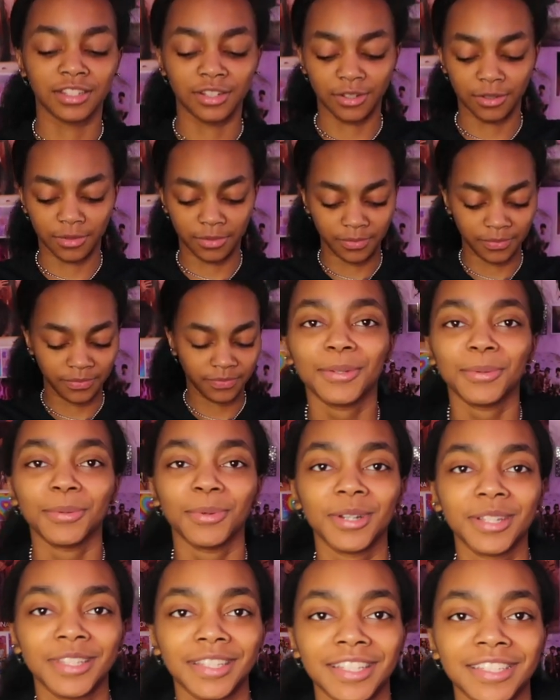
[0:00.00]
you know, the
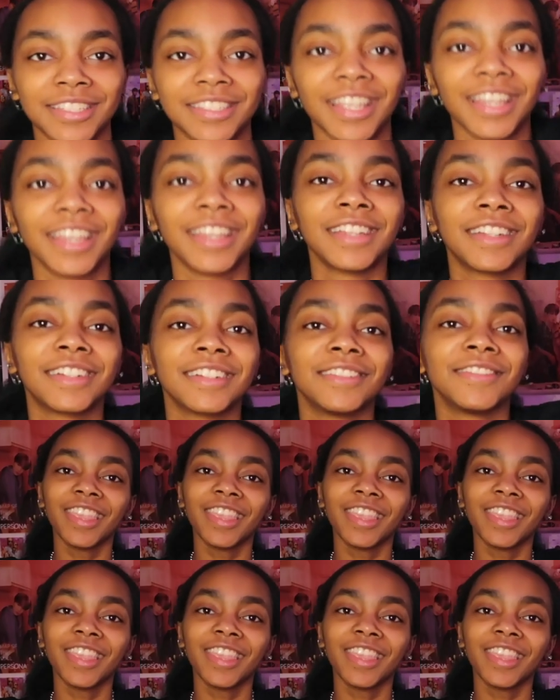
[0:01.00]
one that's like,